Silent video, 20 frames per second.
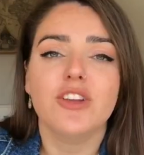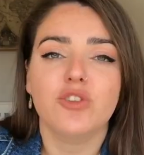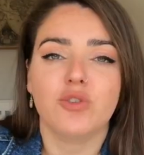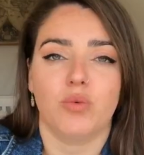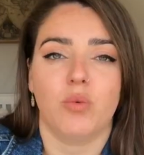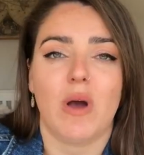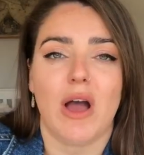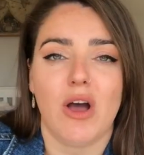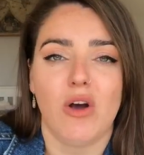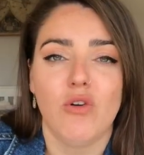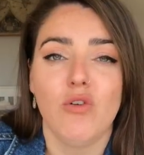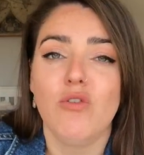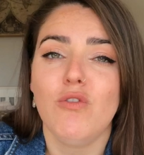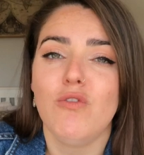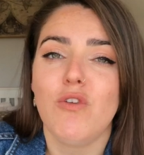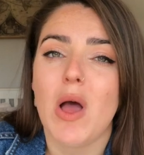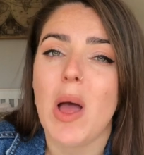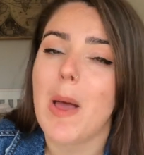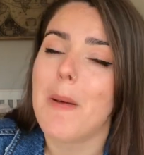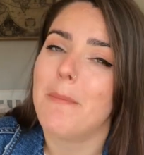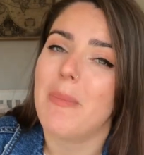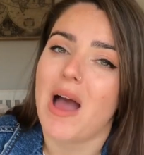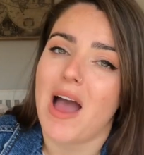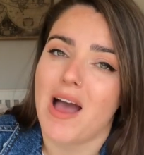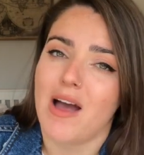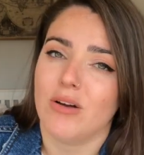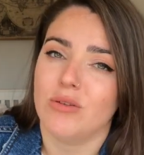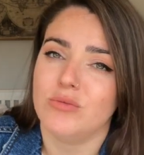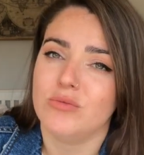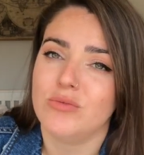£12
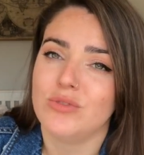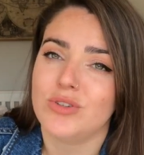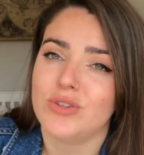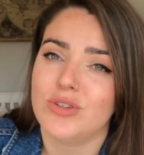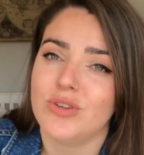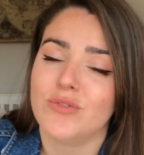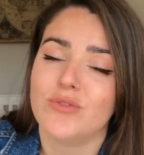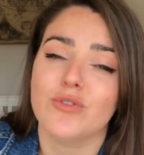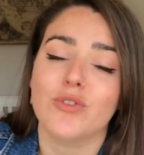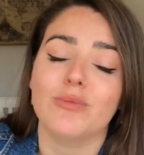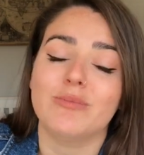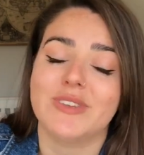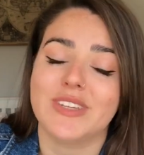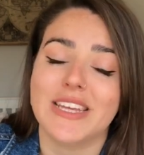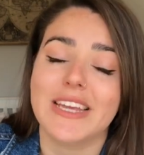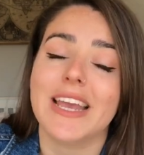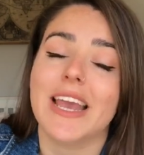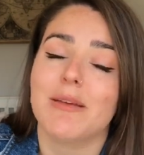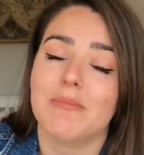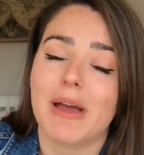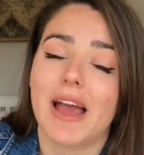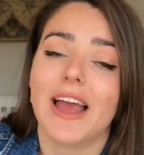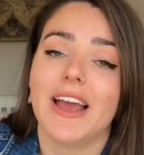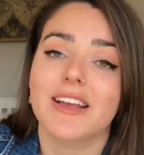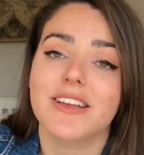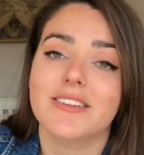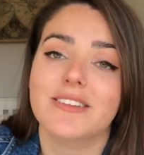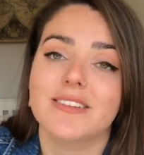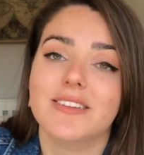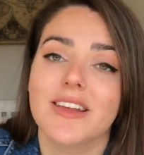from TK
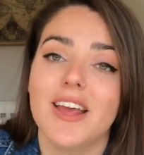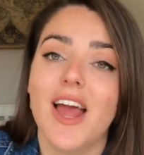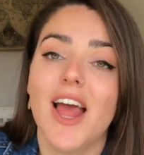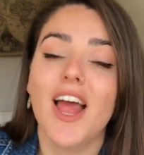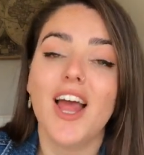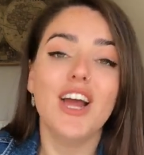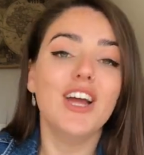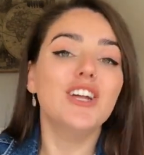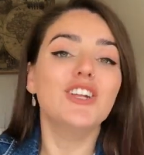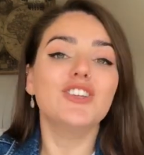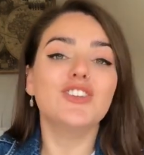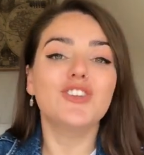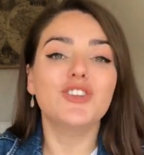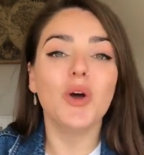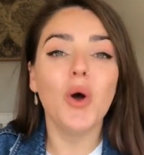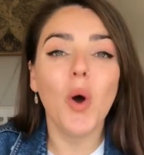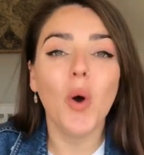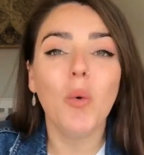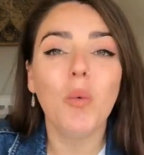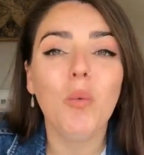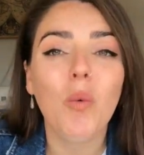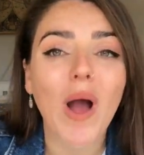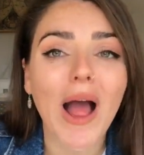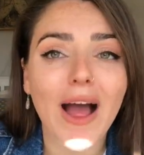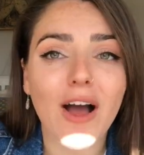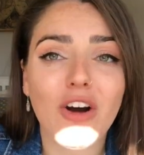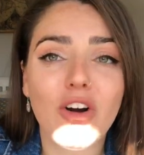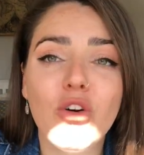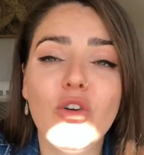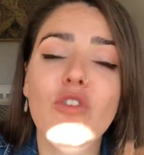Maxx.
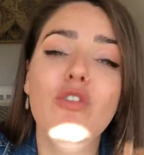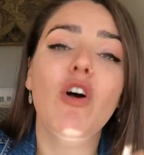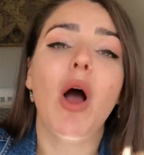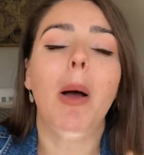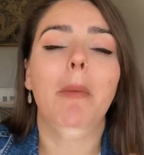£12.